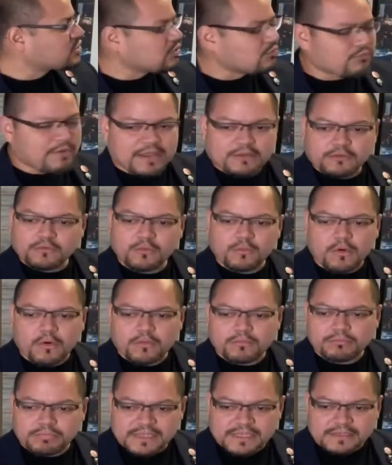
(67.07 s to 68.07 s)
rent to
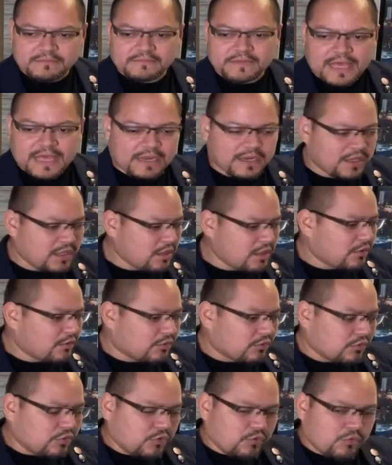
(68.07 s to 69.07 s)
own, means that
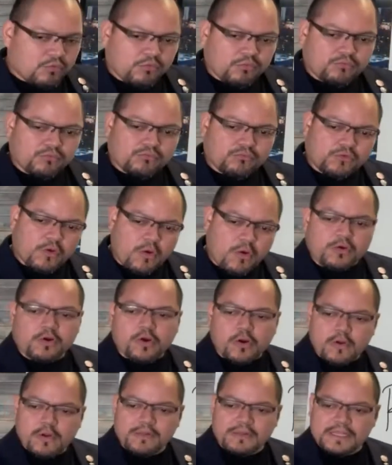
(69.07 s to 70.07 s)
you don't
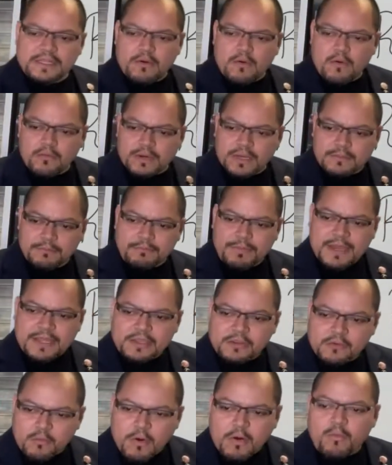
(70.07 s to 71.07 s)
currently own it, but
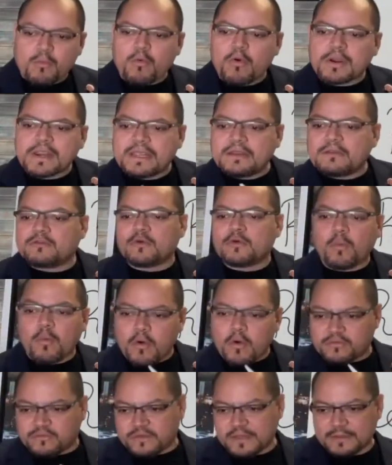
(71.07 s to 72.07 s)
you are working
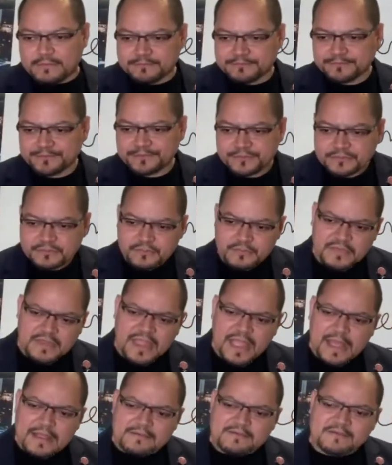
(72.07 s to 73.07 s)
towards it.
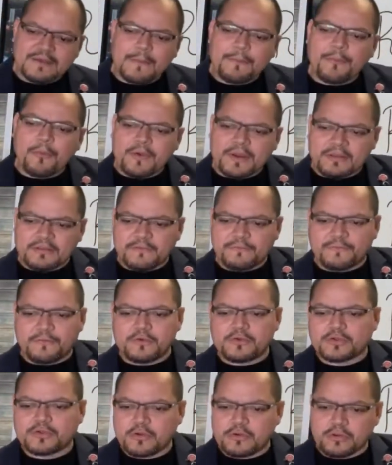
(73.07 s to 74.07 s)
At some point in the
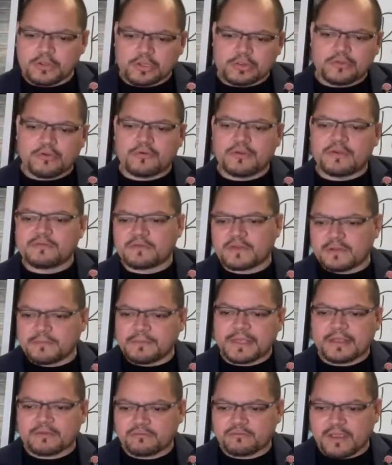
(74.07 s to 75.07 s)
future, there is going to
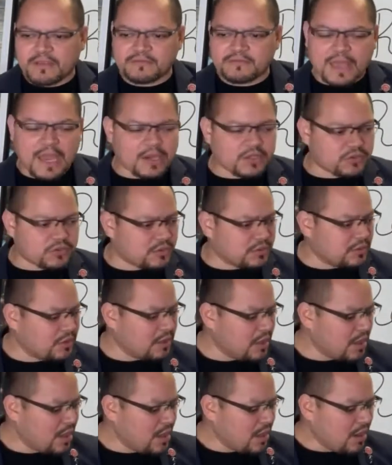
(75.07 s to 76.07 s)
be a transaction.
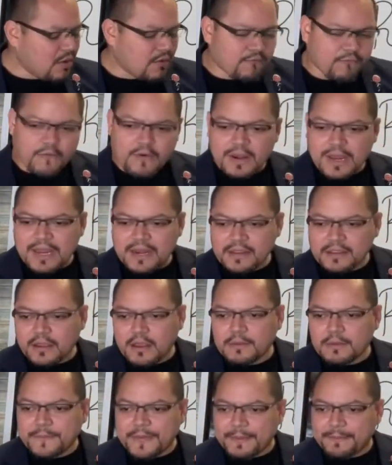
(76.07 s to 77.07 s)
For a lot of
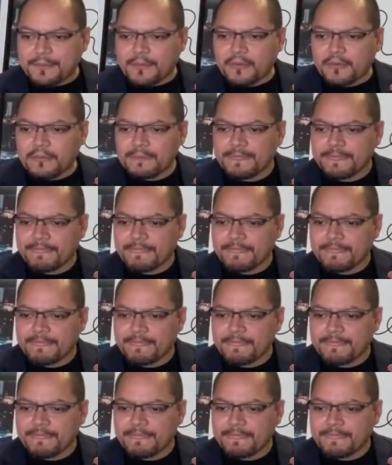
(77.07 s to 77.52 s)
young people,